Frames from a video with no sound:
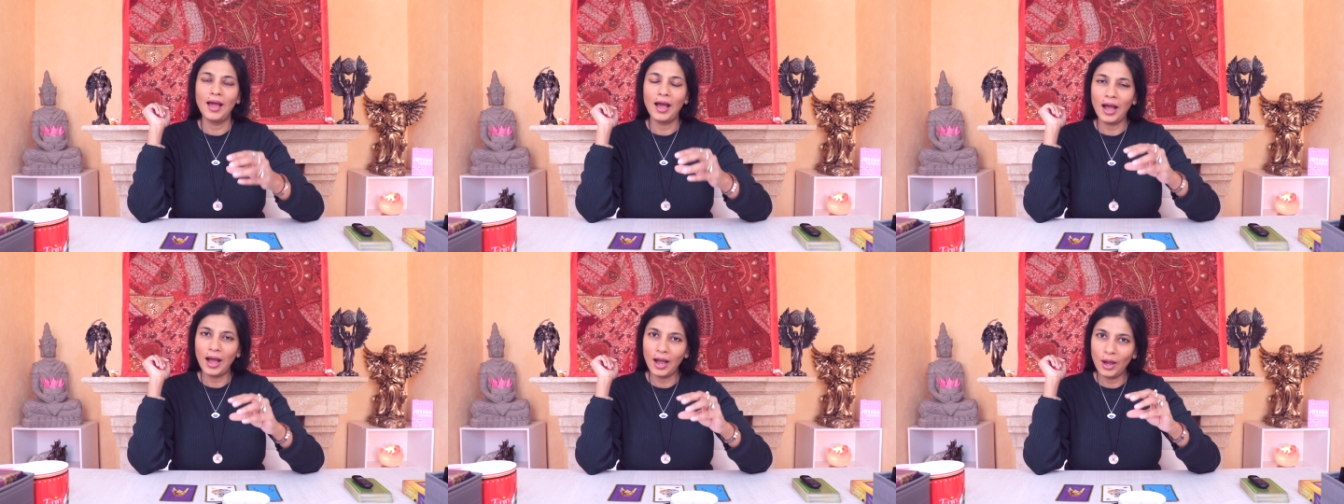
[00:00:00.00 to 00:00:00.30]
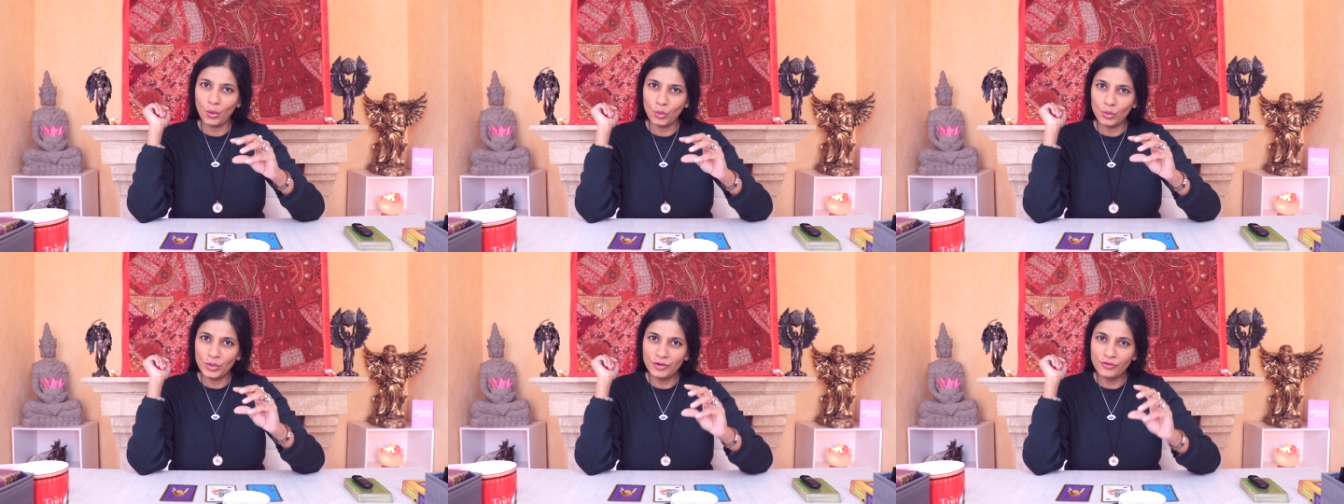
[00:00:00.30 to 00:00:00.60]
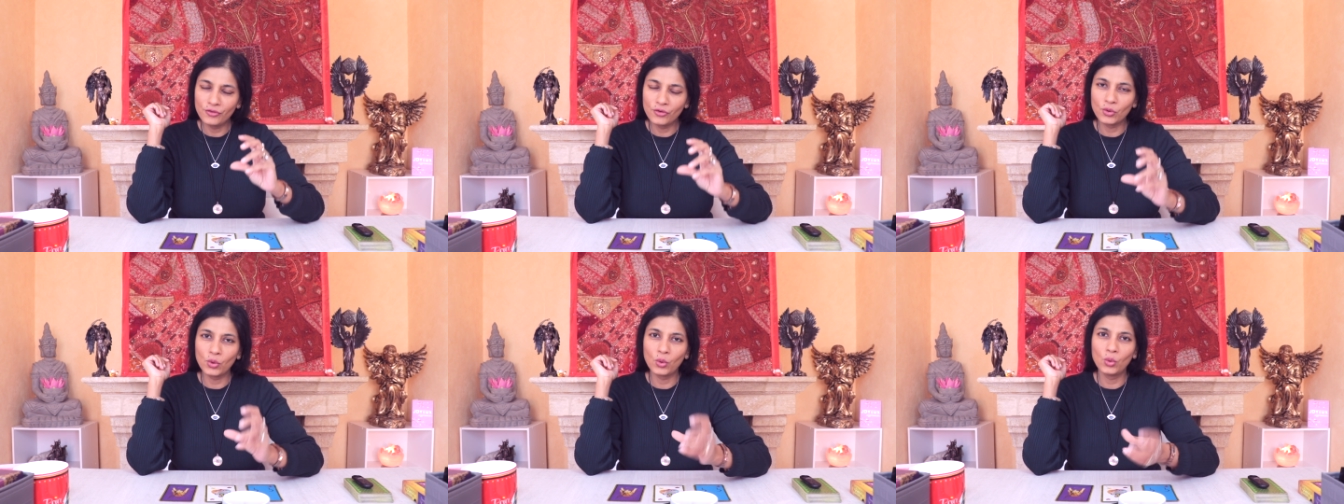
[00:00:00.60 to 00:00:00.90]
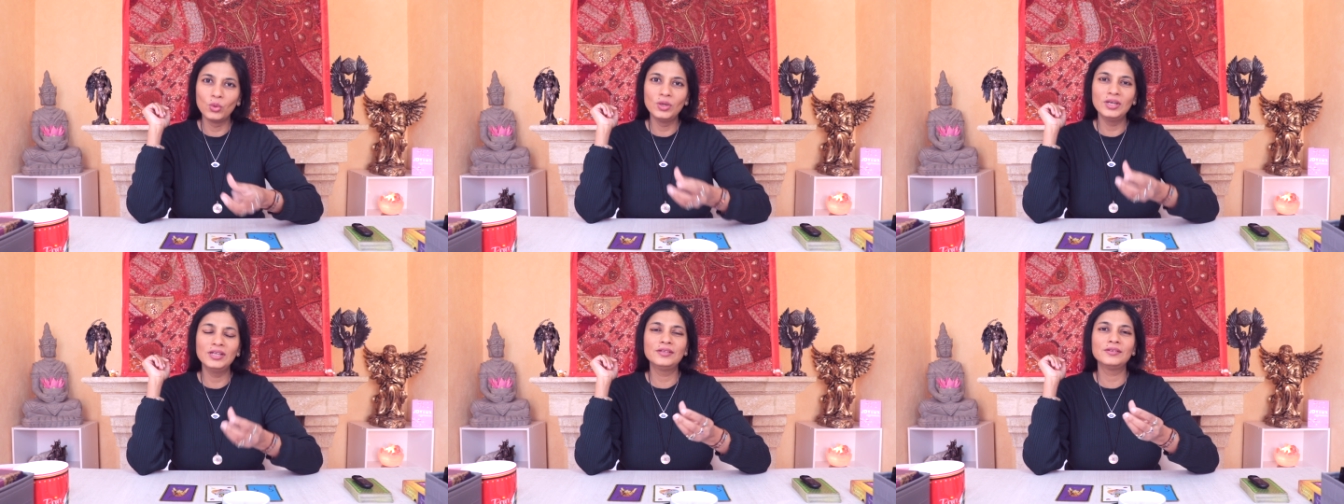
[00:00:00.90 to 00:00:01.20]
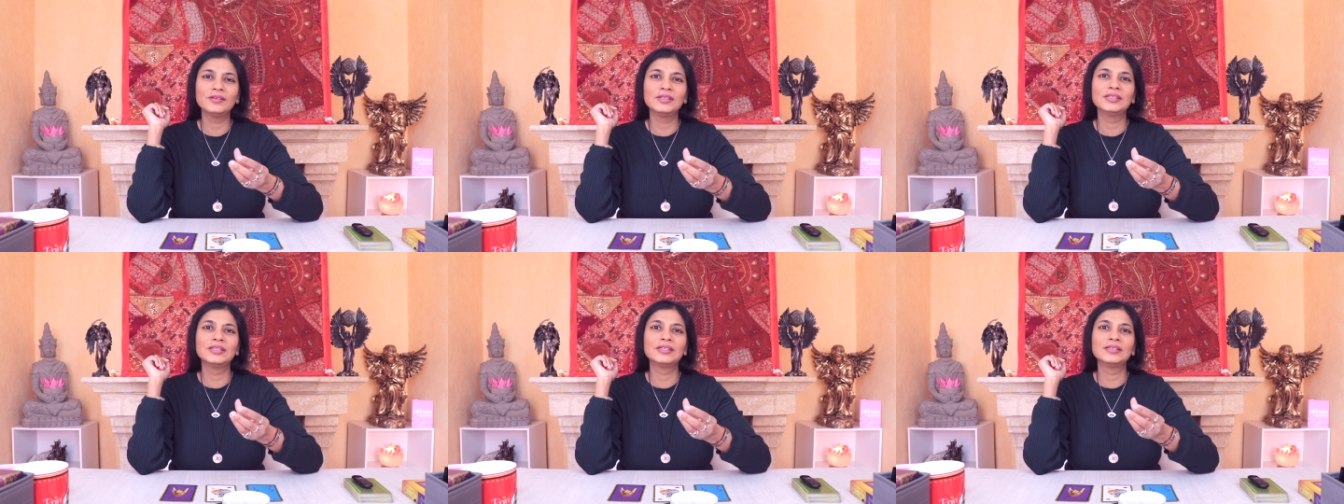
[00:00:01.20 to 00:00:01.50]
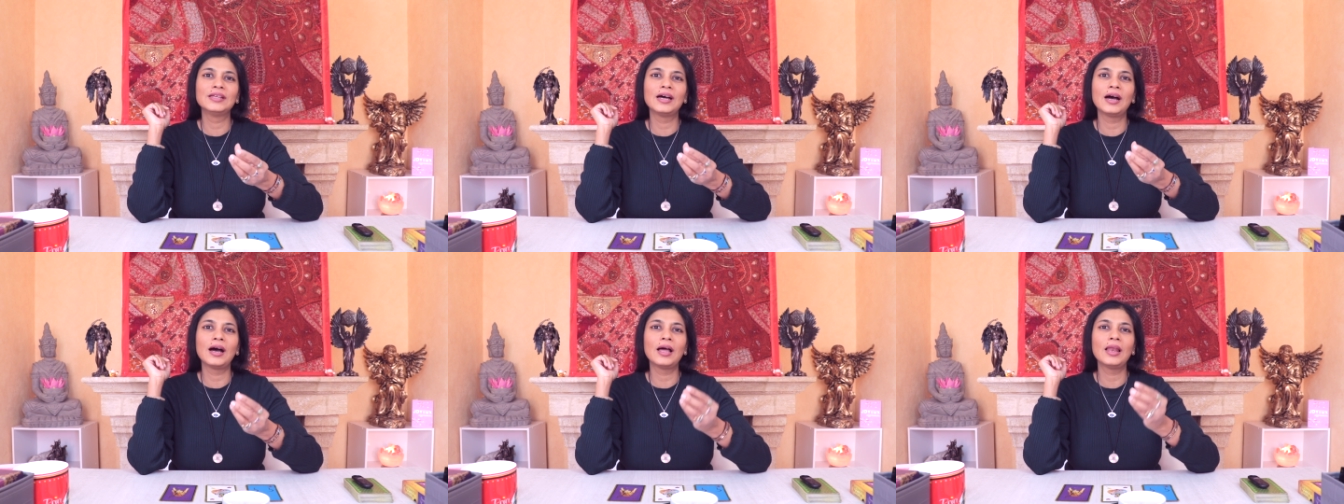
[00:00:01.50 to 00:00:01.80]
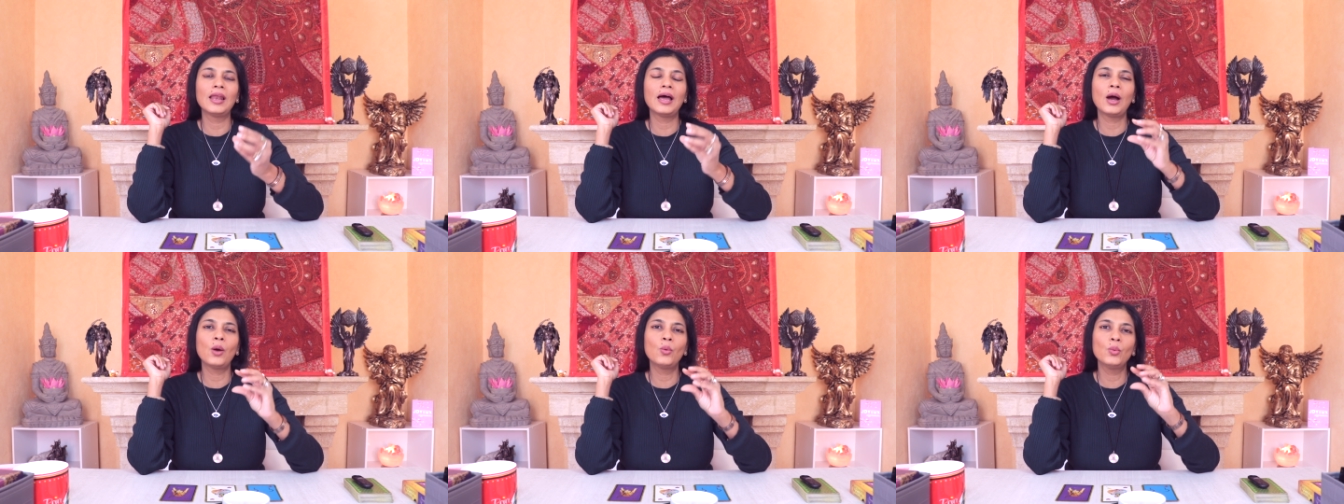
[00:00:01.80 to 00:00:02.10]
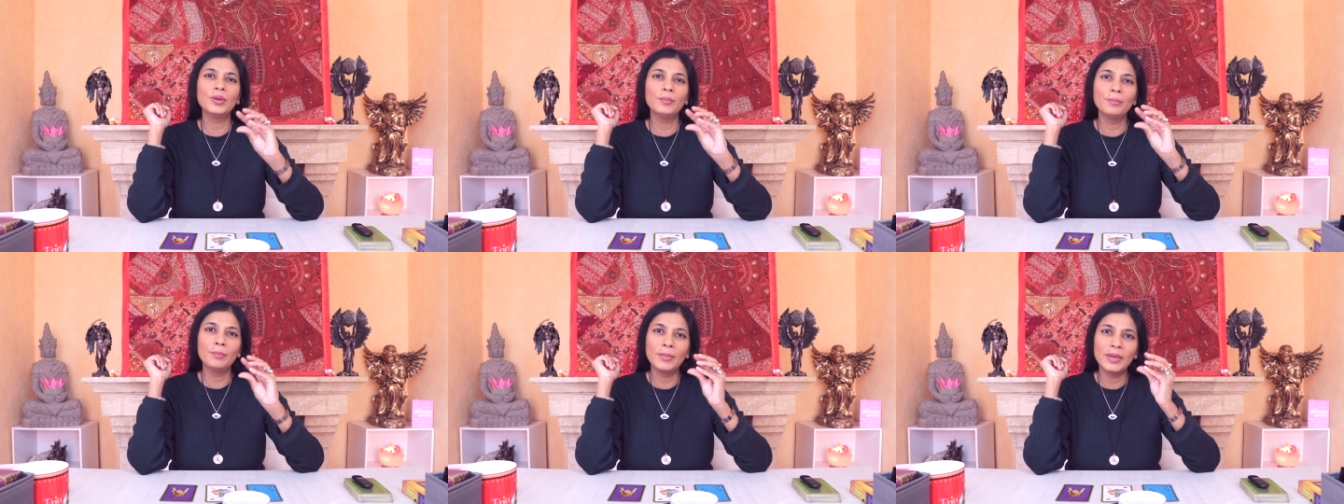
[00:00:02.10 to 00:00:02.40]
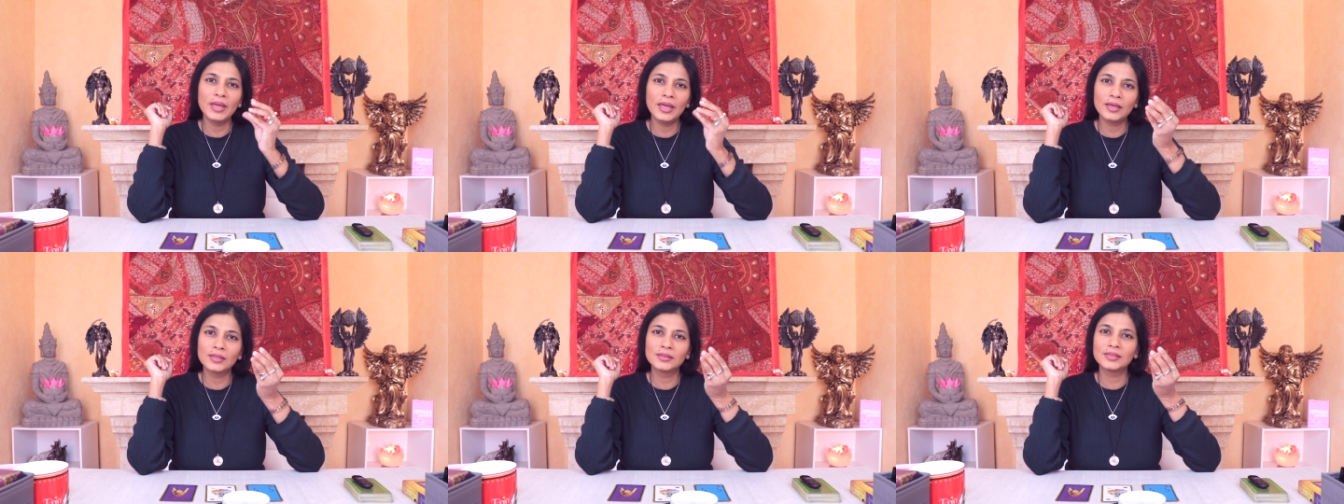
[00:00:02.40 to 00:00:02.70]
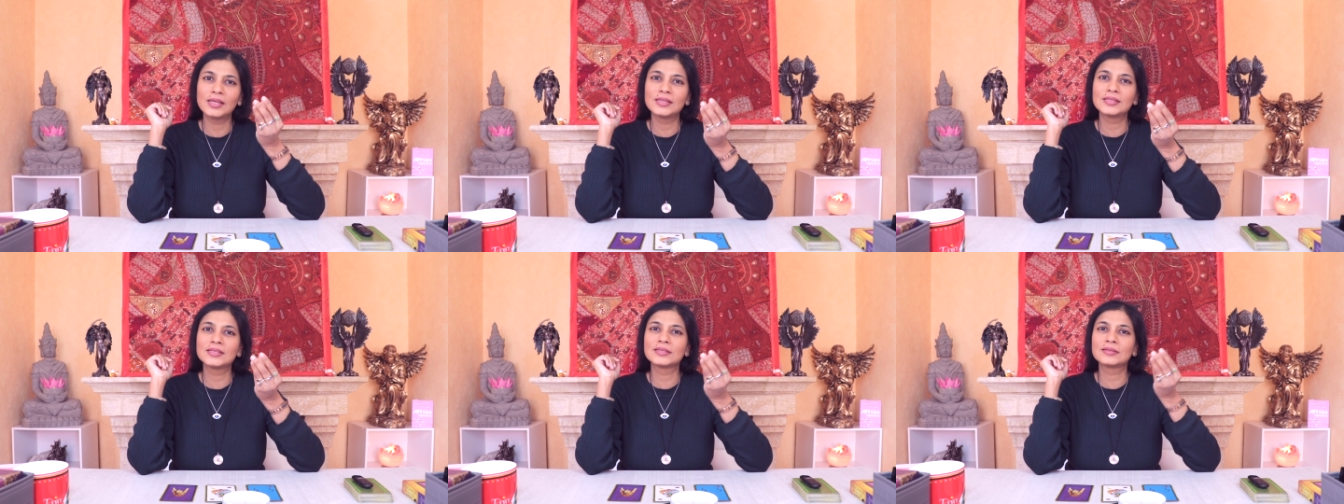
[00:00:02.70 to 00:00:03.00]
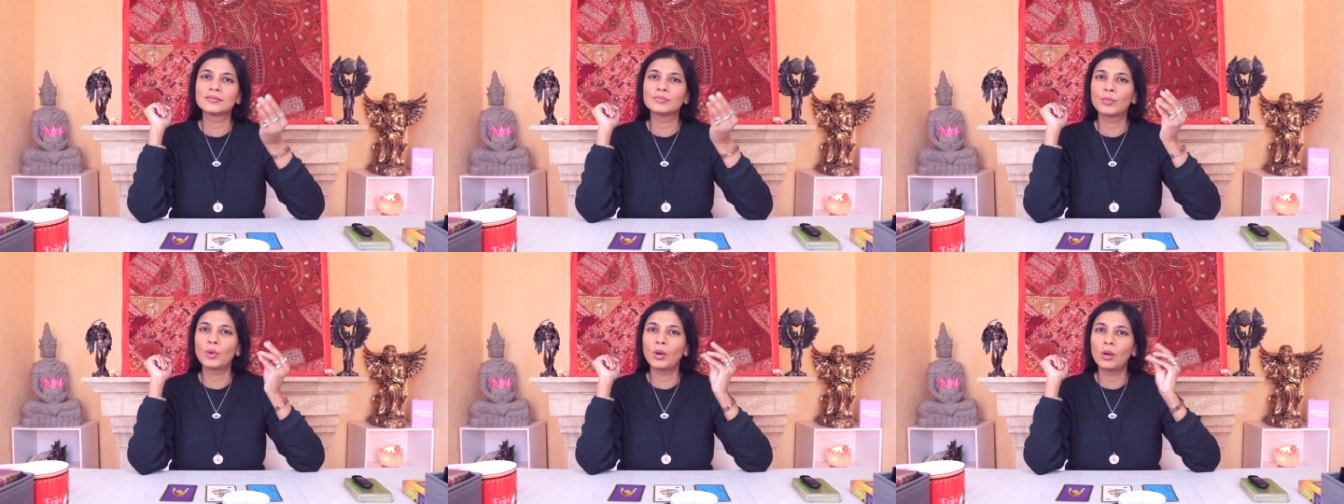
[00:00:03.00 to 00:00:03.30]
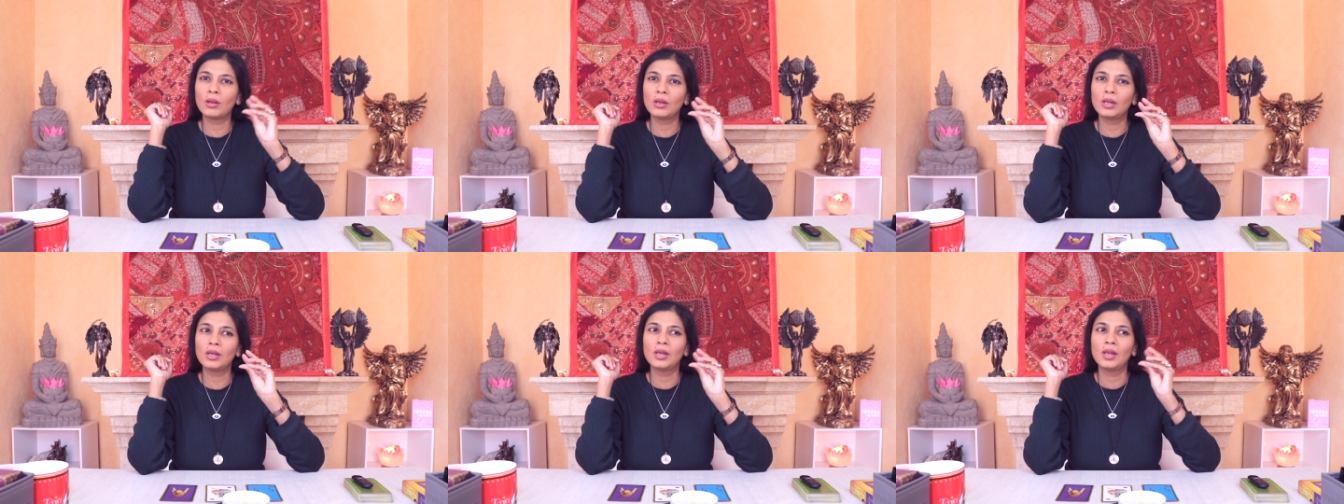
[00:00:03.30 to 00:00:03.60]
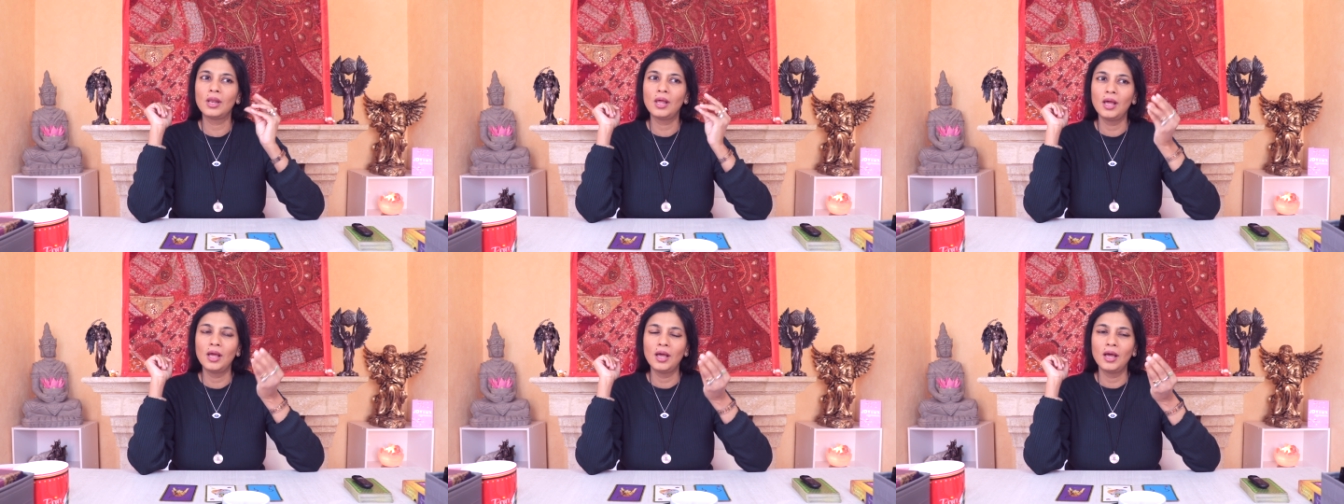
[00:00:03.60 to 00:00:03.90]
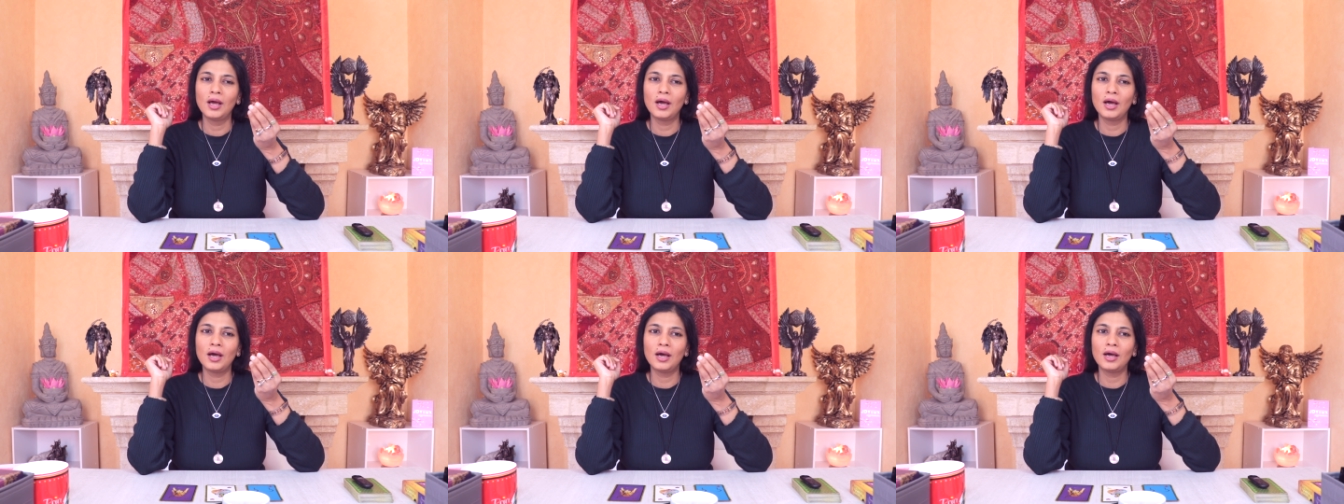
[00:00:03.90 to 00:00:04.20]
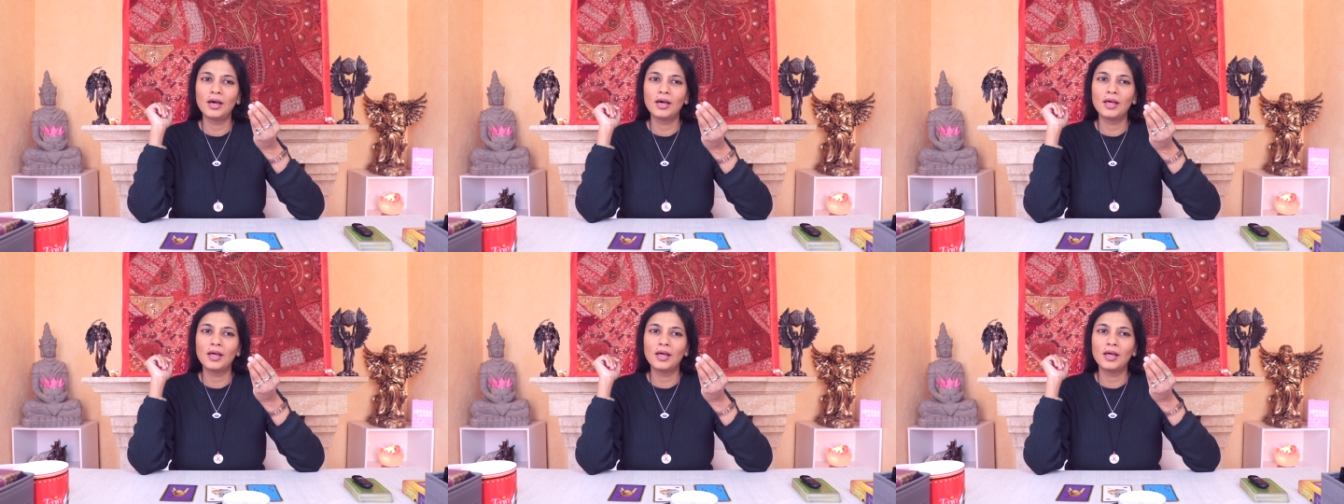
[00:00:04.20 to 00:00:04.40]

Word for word: how we roll it in the dal, how we make that small, we